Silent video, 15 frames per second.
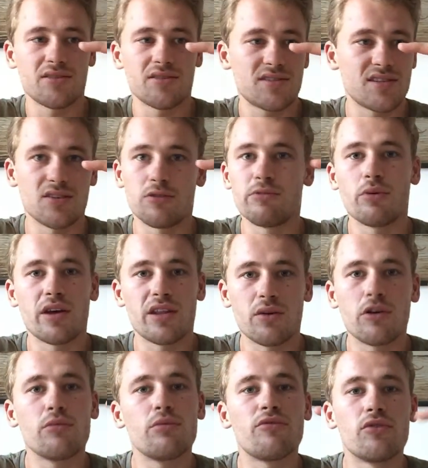they'll still be where
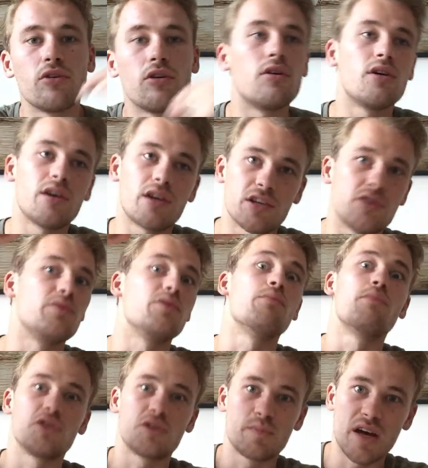they were before, and you'll be a
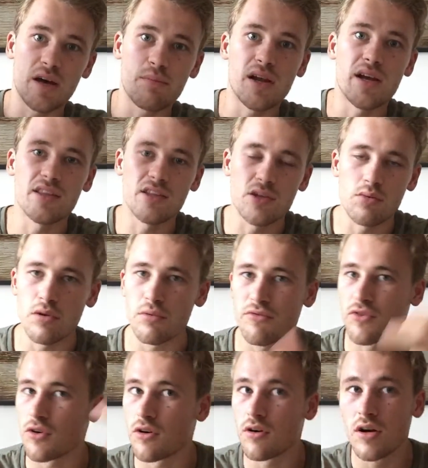much better player than you were
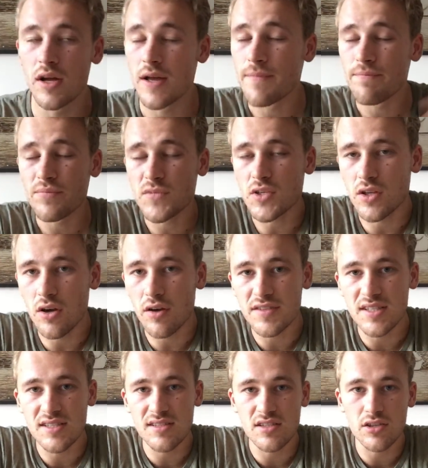before. So the off
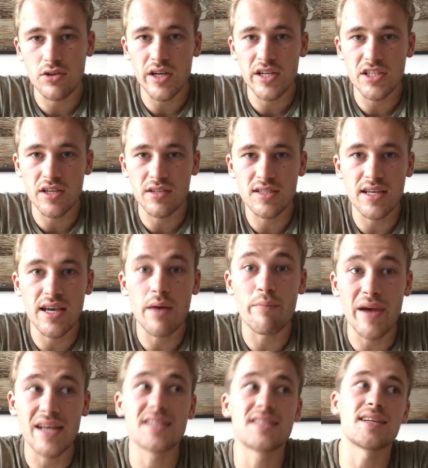season is a great chance to get
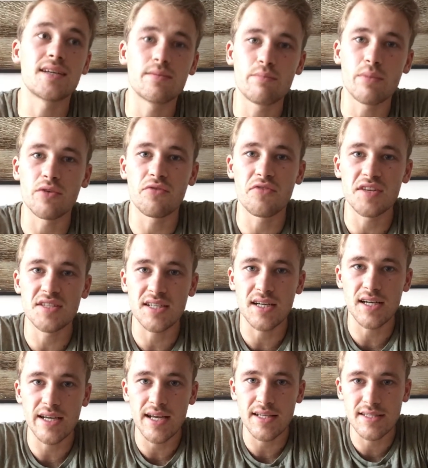better, both
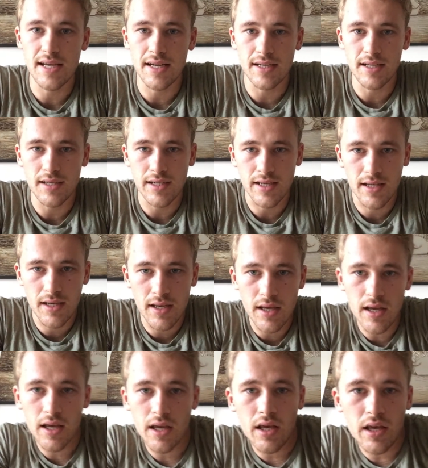physically and technically.
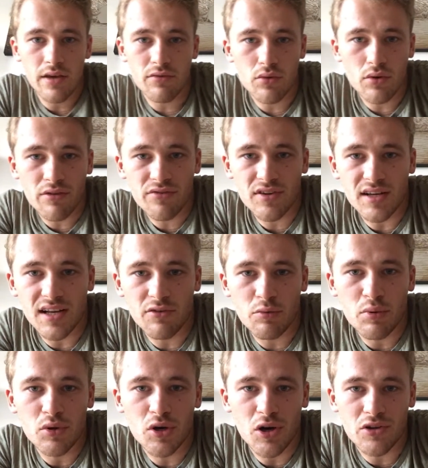If you're offered a
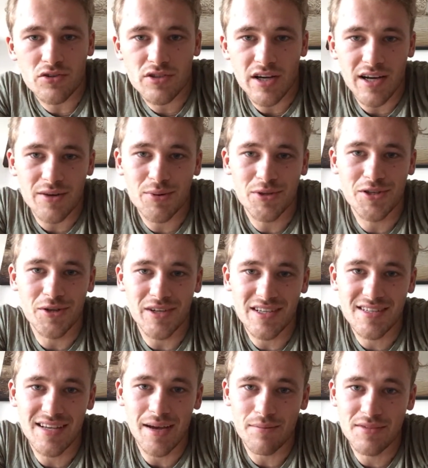Liverpool contract, would you
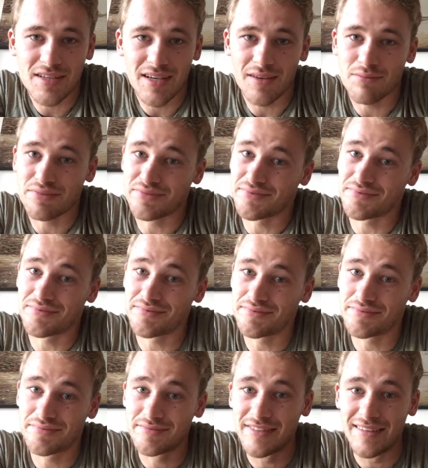accept it?
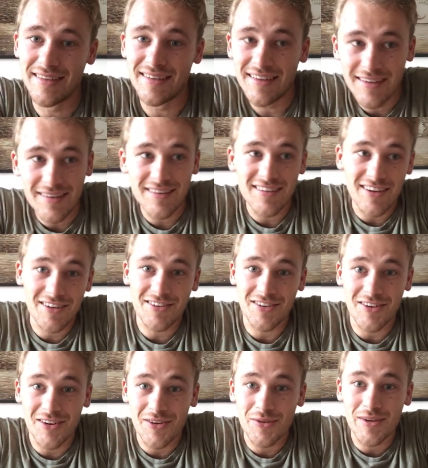I
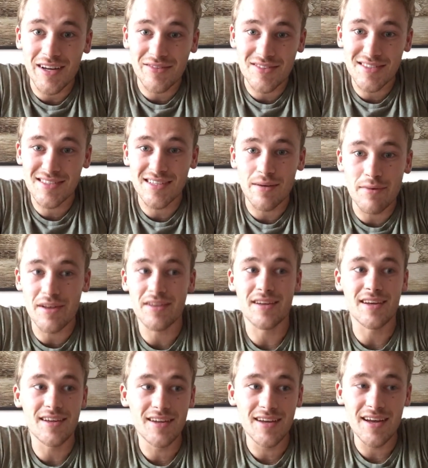don't know. We'd have to see about
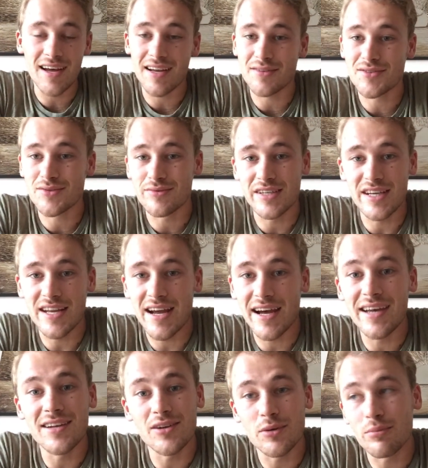that. I'd have to ring
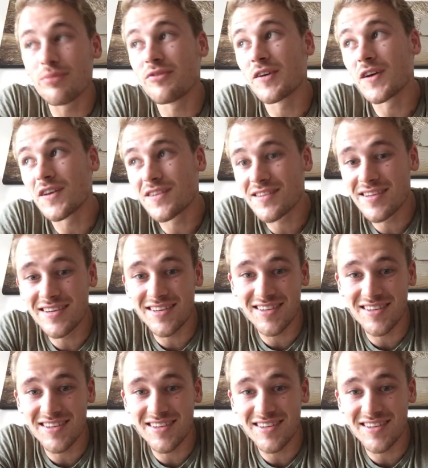United up first.